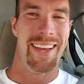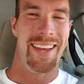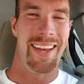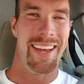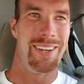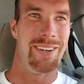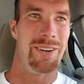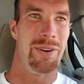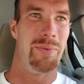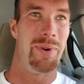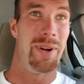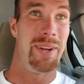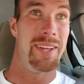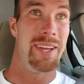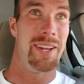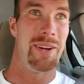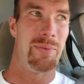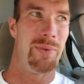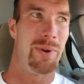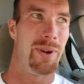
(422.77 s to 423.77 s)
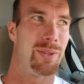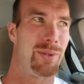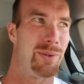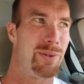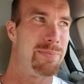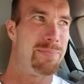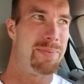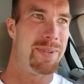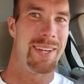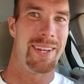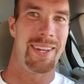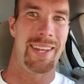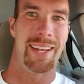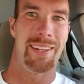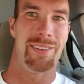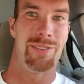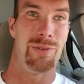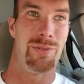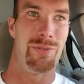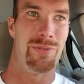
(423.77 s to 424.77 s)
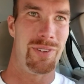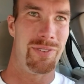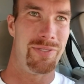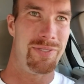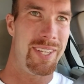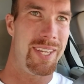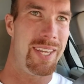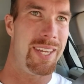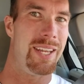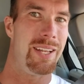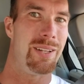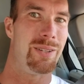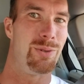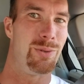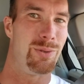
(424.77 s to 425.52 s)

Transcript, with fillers: and you know, one day to work towards being like two fifteen,